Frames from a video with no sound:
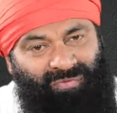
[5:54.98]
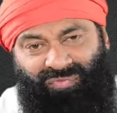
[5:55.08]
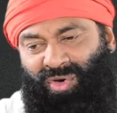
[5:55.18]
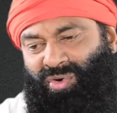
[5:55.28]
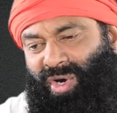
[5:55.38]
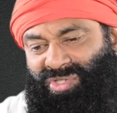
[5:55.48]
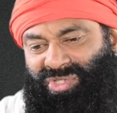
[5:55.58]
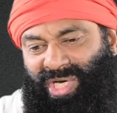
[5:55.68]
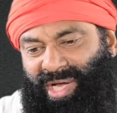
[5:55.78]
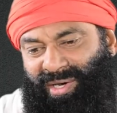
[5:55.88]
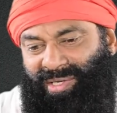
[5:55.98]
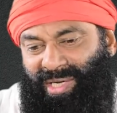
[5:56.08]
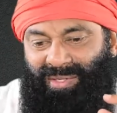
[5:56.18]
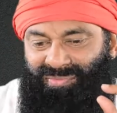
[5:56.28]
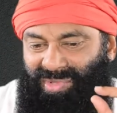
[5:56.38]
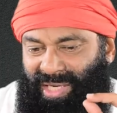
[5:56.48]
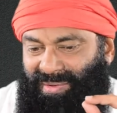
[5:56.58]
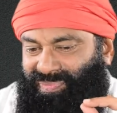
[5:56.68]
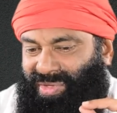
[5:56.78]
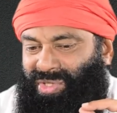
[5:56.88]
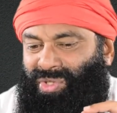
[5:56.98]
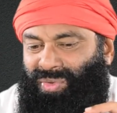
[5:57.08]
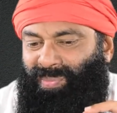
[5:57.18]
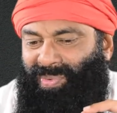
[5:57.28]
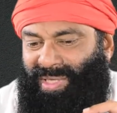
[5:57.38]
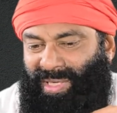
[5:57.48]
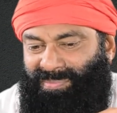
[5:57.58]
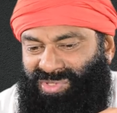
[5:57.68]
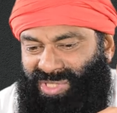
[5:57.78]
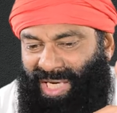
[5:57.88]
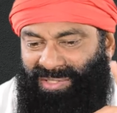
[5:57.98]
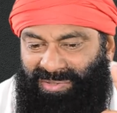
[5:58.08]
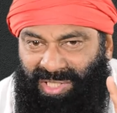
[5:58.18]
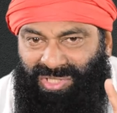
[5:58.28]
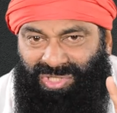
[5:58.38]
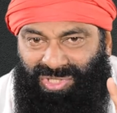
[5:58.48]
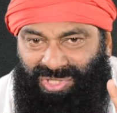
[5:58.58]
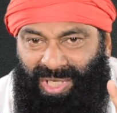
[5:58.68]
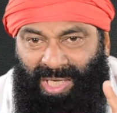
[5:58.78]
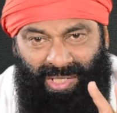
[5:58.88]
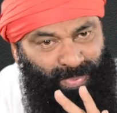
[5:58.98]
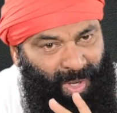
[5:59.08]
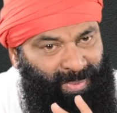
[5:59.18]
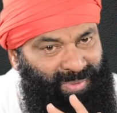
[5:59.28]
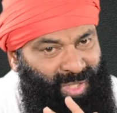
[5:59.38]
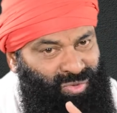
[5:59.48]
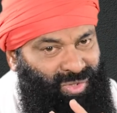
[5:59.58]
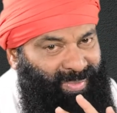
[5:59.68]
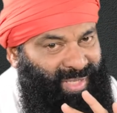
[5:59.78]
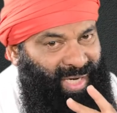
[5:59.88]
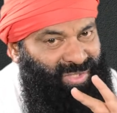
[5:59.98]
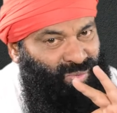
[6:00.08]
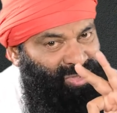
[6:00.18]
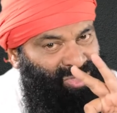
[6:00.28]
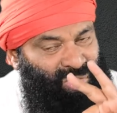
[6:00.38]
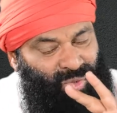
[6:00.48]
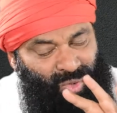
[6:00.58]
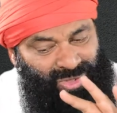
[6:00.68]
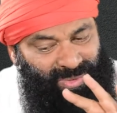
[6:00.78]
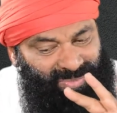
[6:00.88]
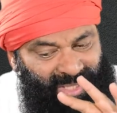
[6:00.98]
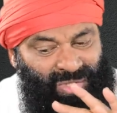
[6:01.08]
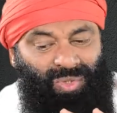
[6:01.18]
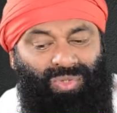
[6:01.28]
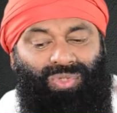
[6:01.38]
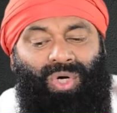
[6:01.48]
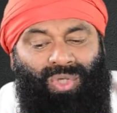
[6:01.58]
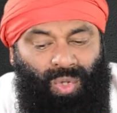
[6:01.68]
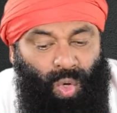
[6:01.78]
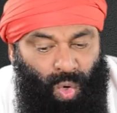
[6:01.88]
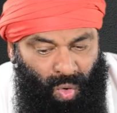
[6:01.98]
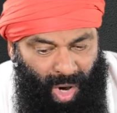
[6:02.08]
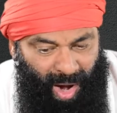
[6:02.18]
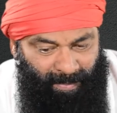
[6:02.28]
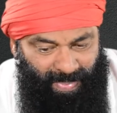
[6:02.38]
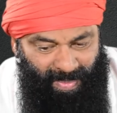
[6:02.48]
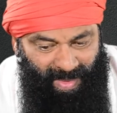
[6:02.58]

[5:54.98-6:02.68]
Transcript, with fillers: If you are not share it, then you become childish. The problem is how to remain artist. Once it grows up, then you don't grow up.